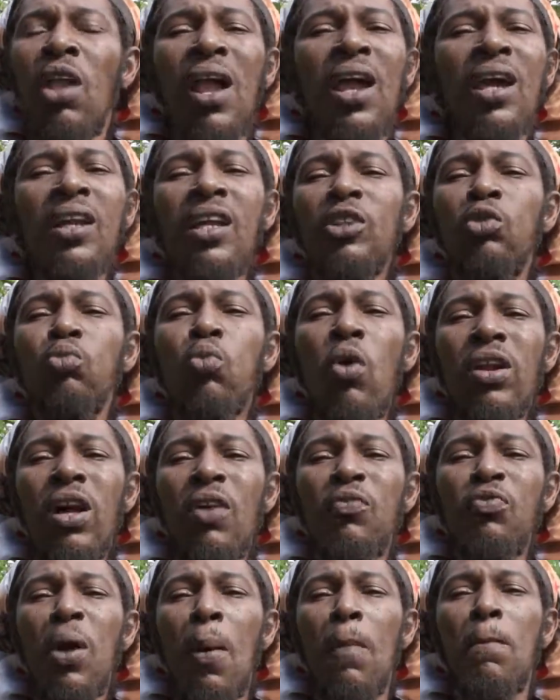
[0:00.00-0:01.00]
It is one
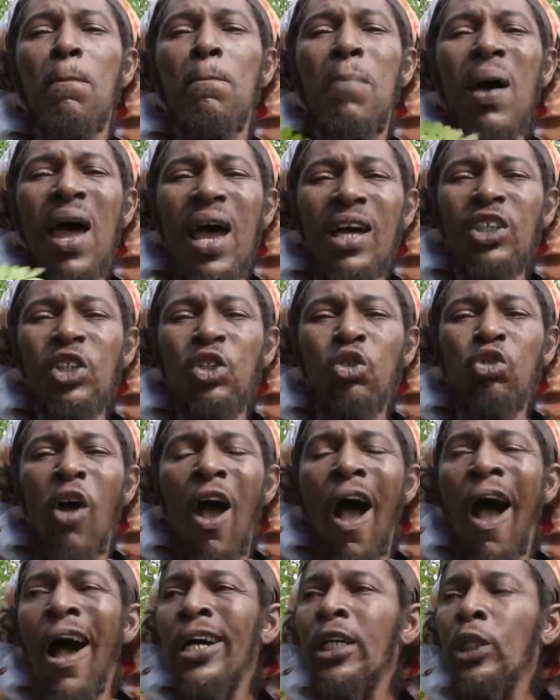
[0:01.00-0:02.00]
of the best
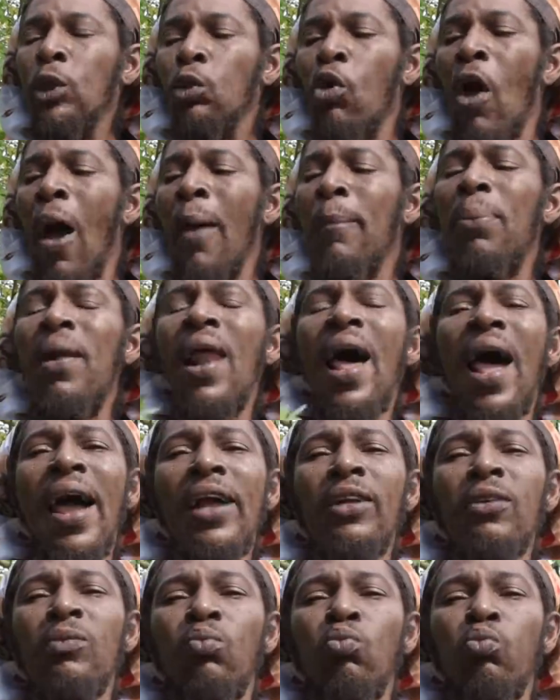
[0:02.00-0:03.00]

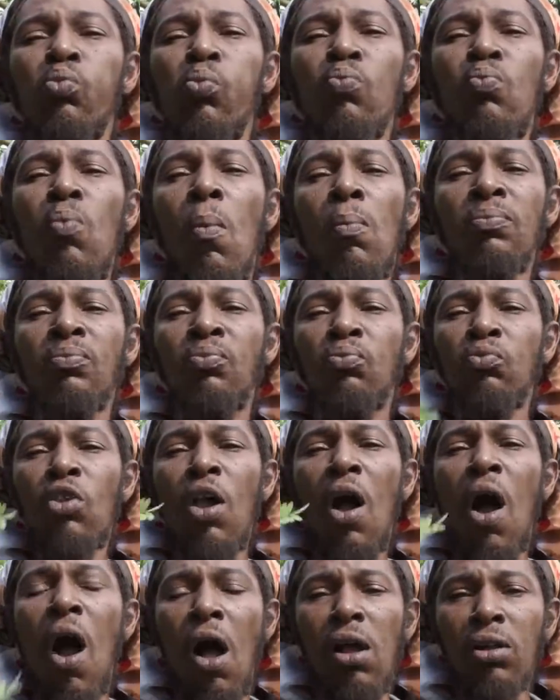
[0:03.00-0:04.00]
plants
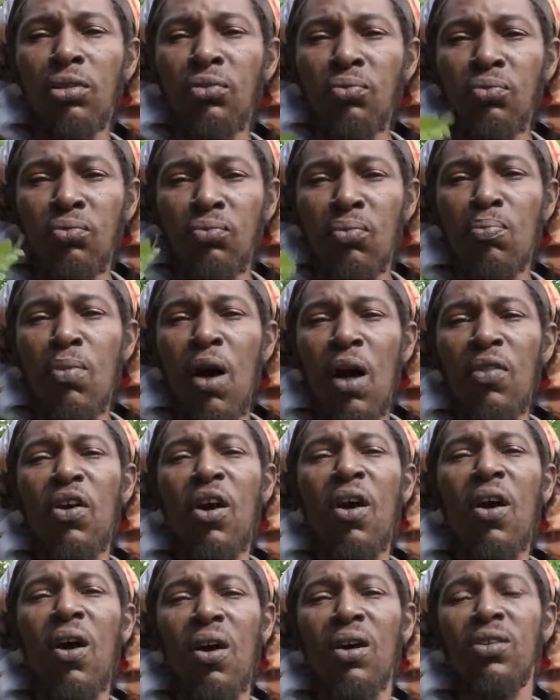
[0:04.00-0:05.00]
on Mother
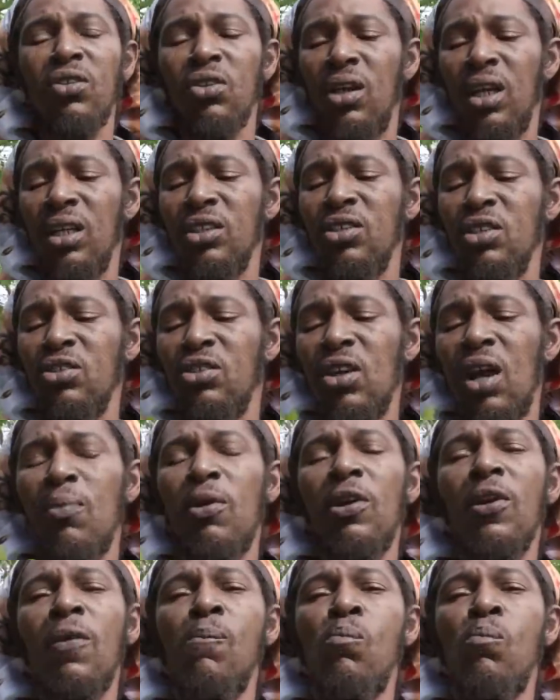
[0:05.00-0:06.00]
Earth, ladies and gentlemen.